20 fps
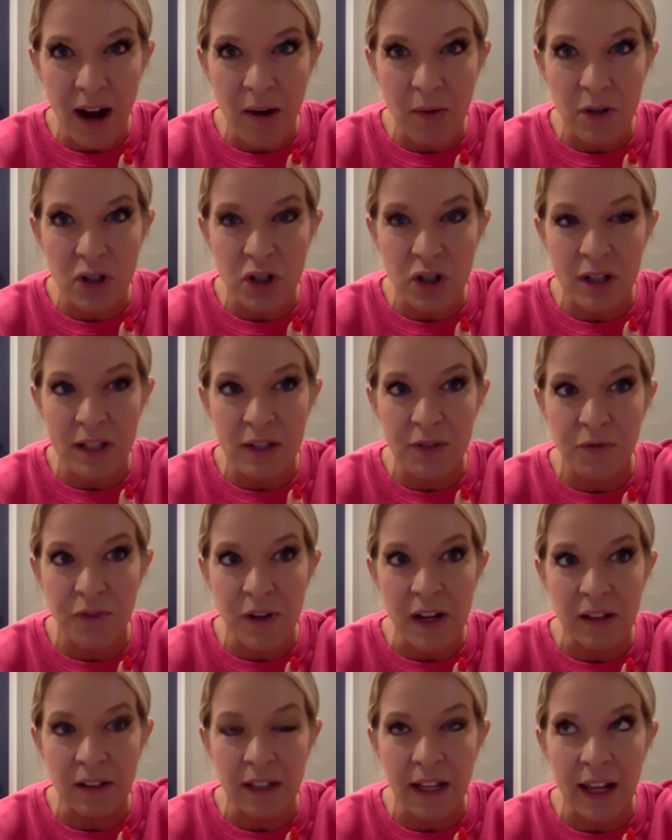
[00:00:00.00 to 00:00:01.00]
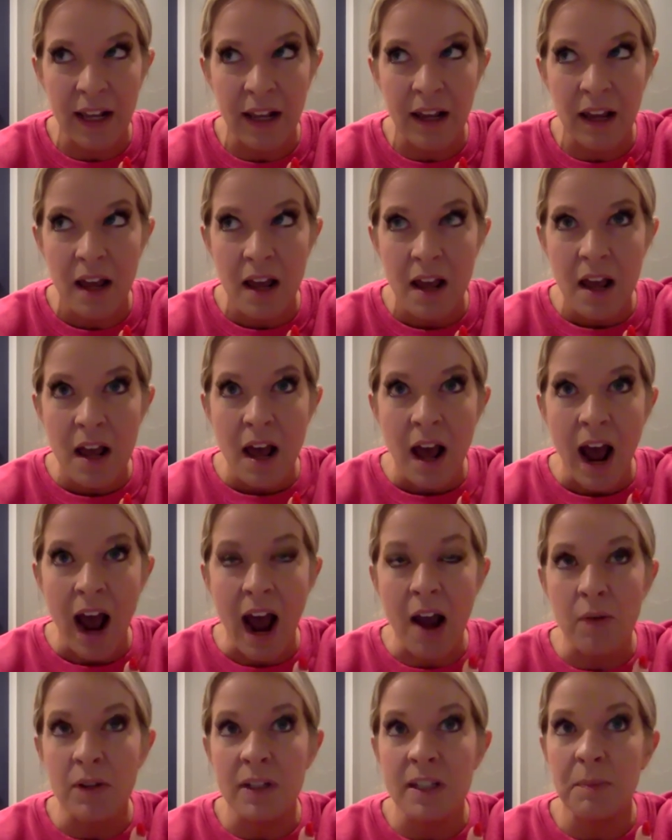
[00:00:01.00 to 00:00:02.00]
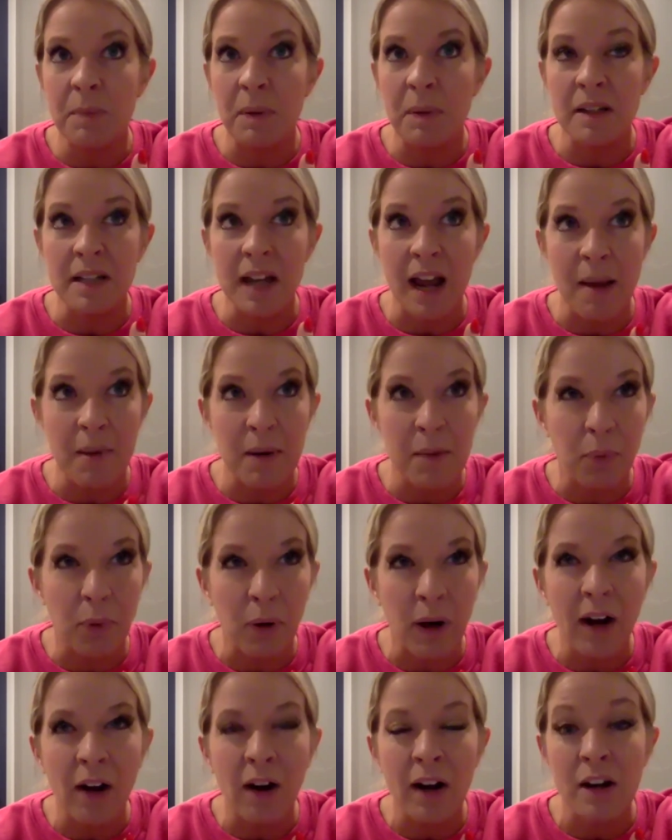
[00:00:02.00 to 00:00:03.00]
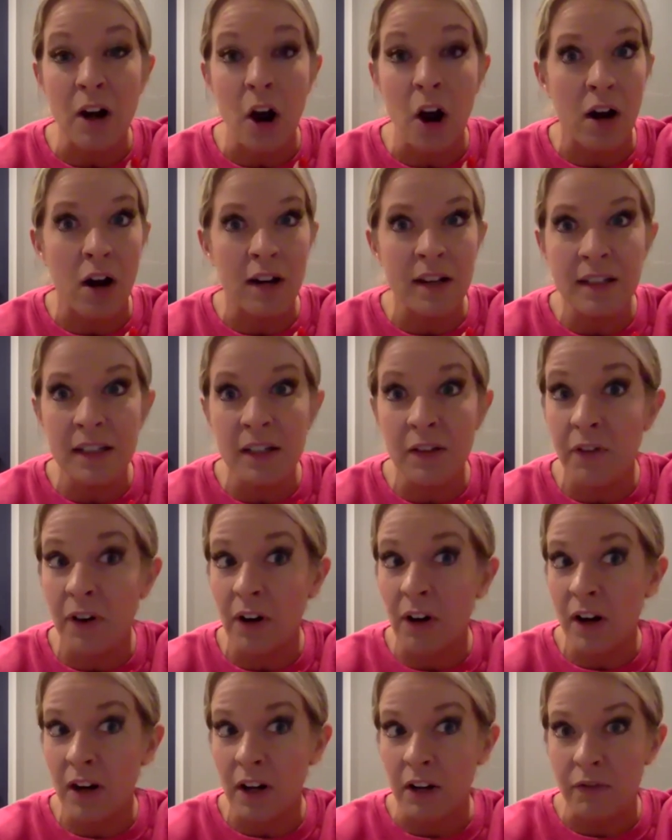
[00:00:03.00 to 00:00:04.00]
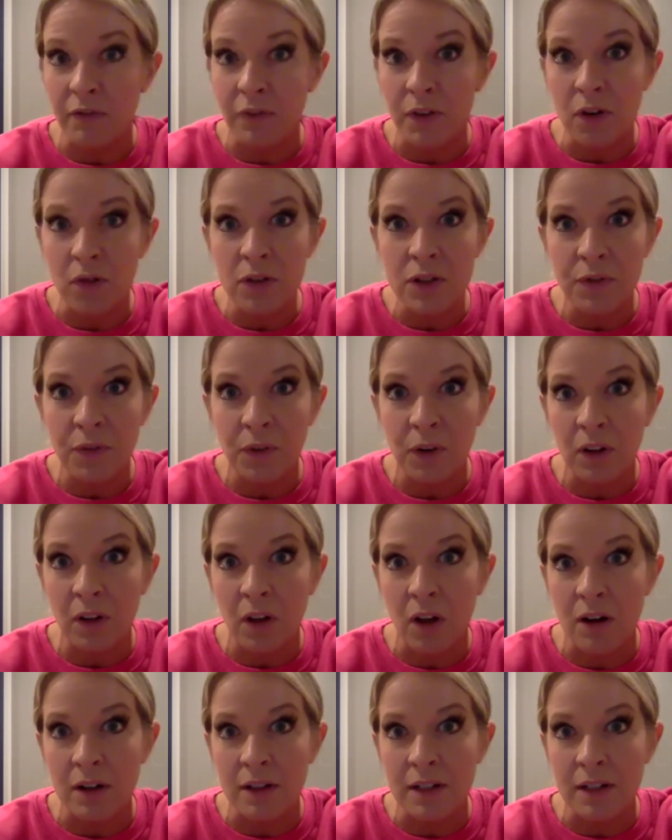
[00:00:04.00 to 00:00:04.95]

I was just feeling I would spend time in prayer and honestly very confused for a long